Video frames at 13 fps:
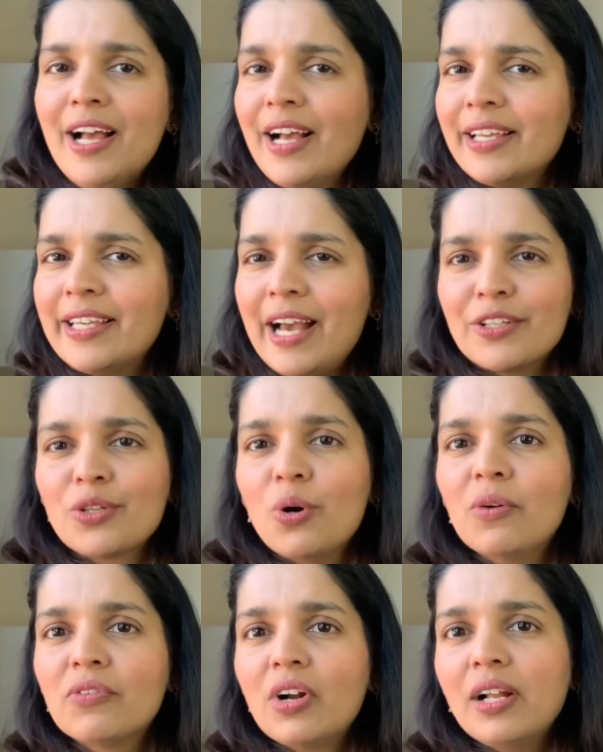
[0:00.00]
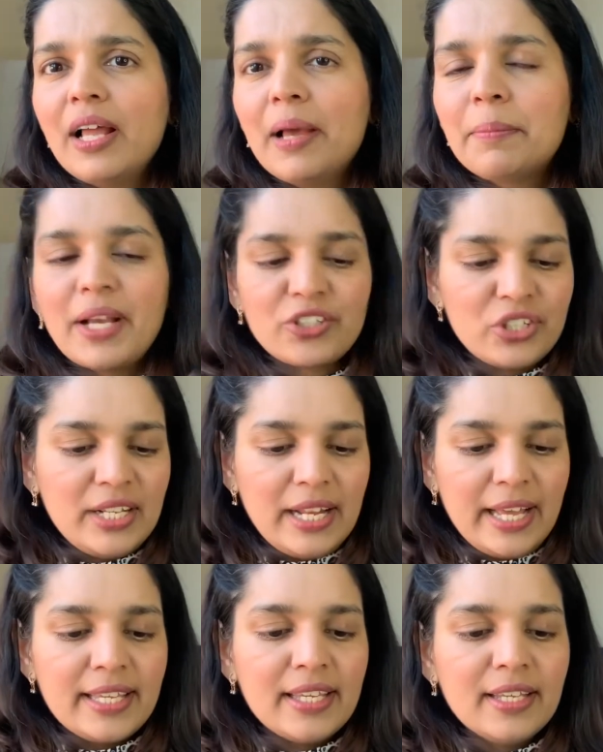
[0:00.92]
yeah, so overall I'm actually
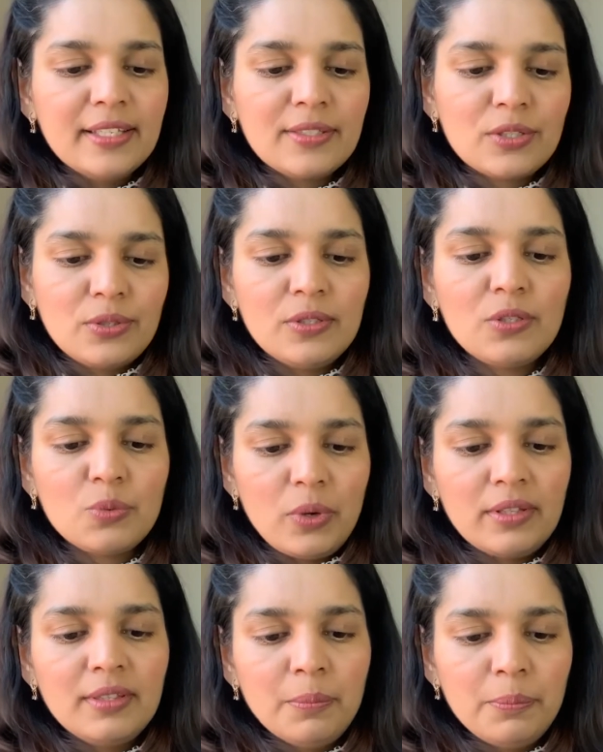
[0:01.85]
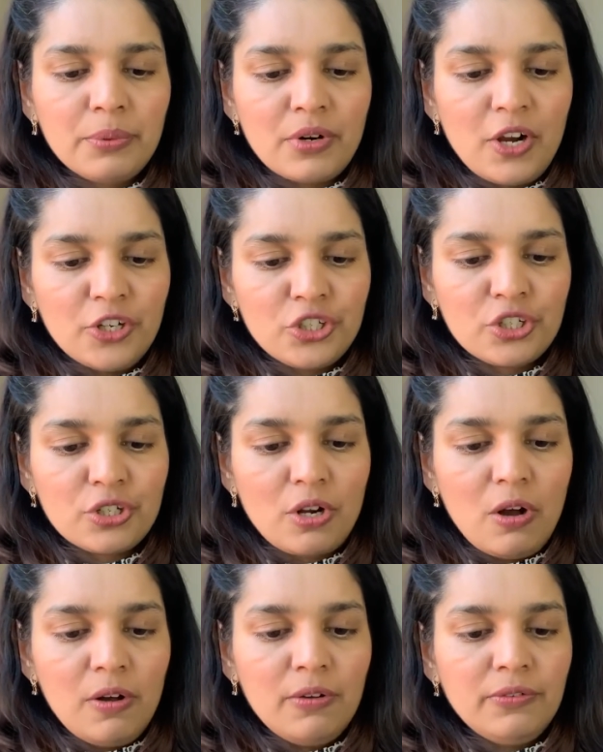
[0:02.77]
liking it. So this is what the brush
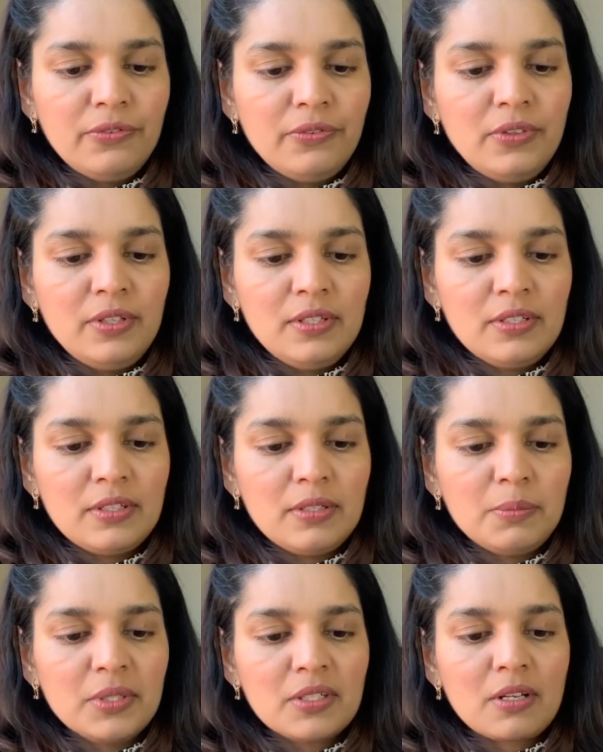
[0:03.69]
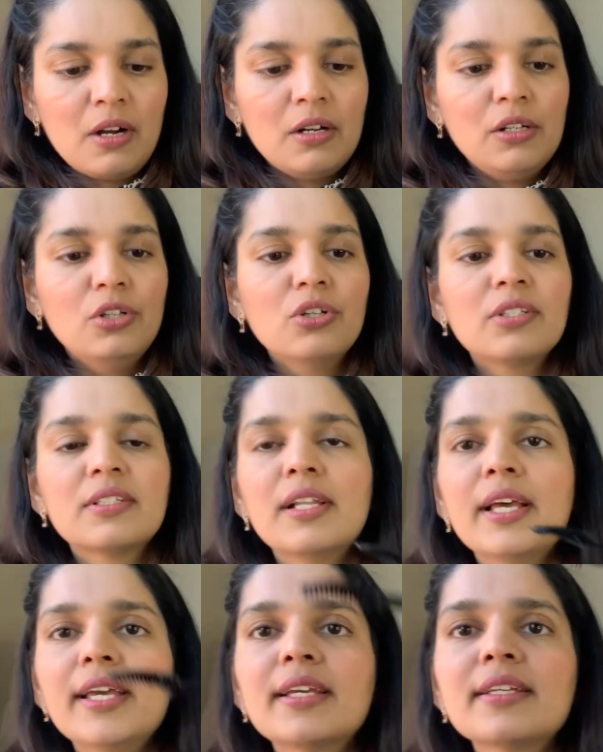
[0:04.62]
of this mascara looks
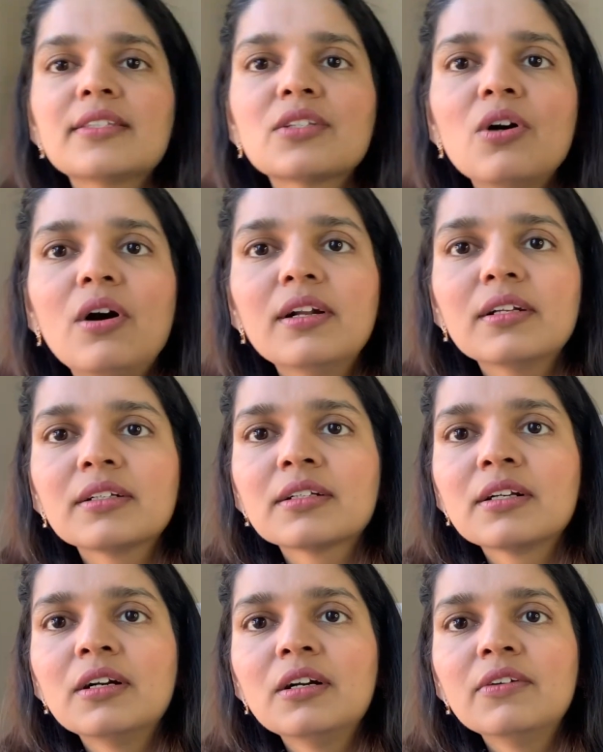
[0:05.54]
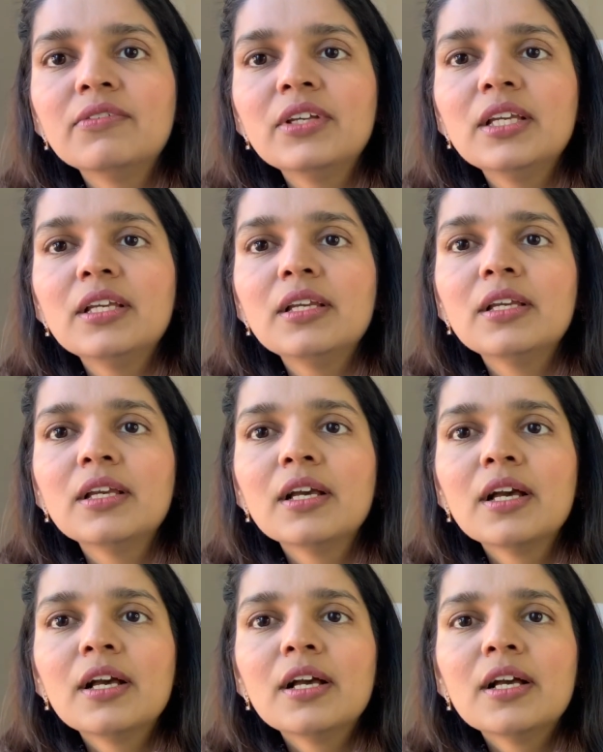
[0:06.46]
like. It's got a curvy
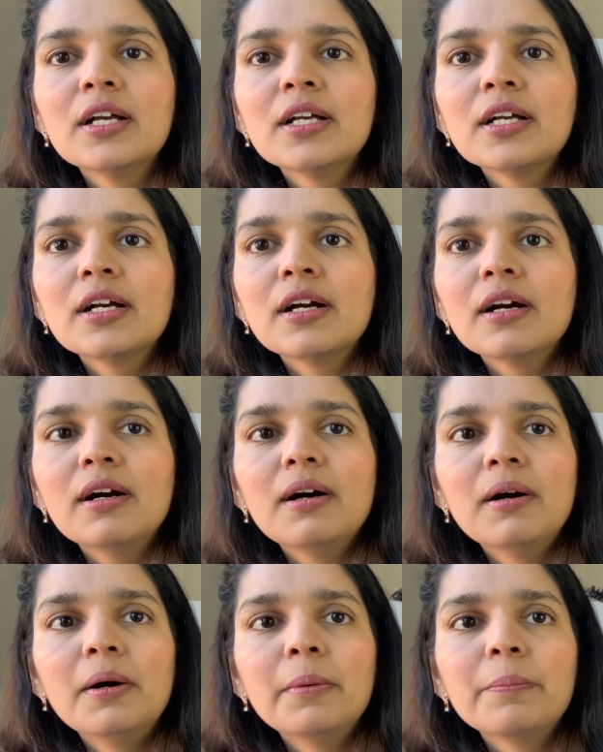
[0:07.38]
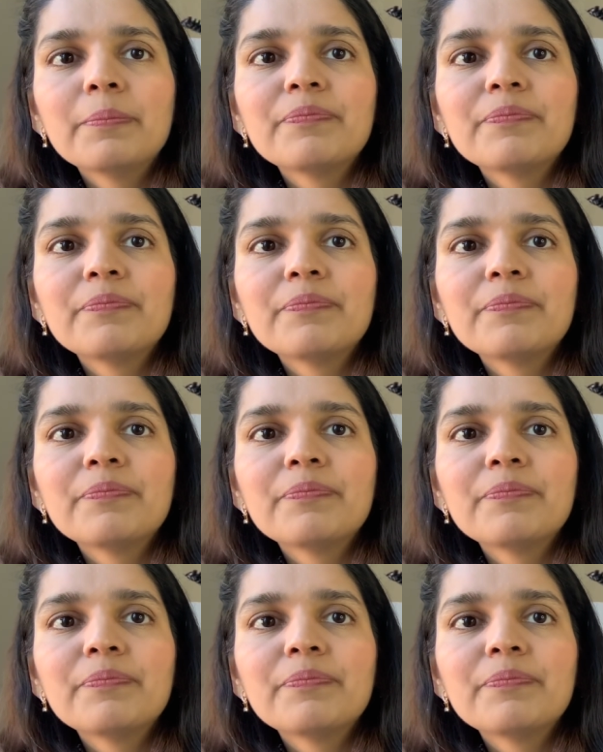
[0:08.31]
um